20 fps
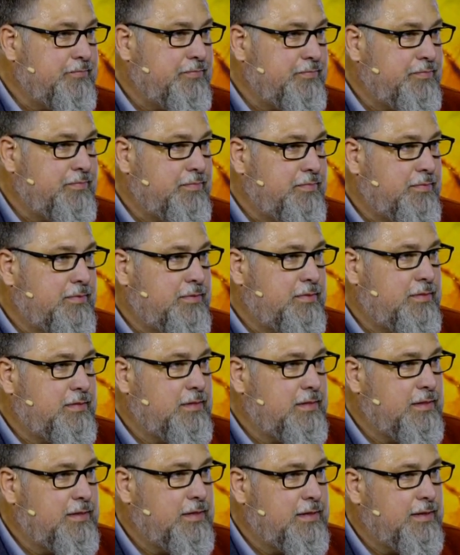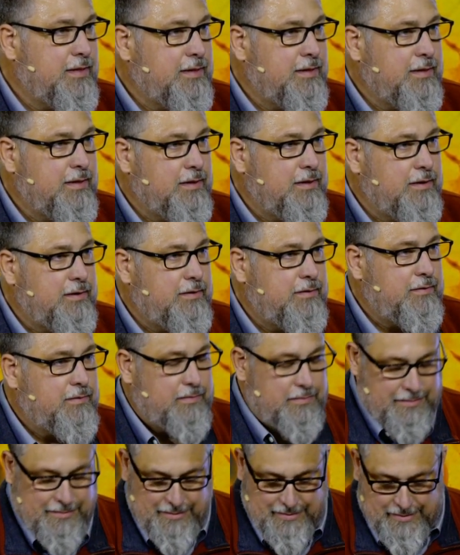
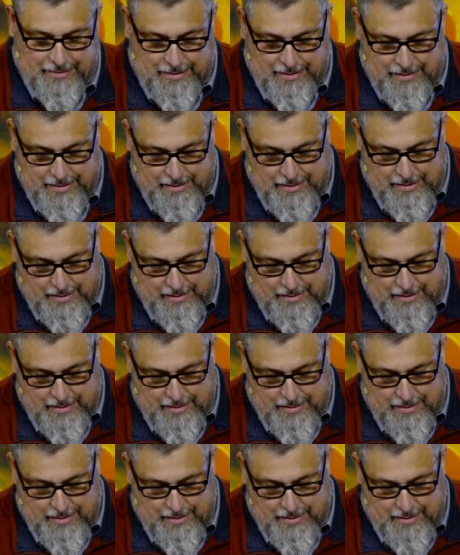(silence)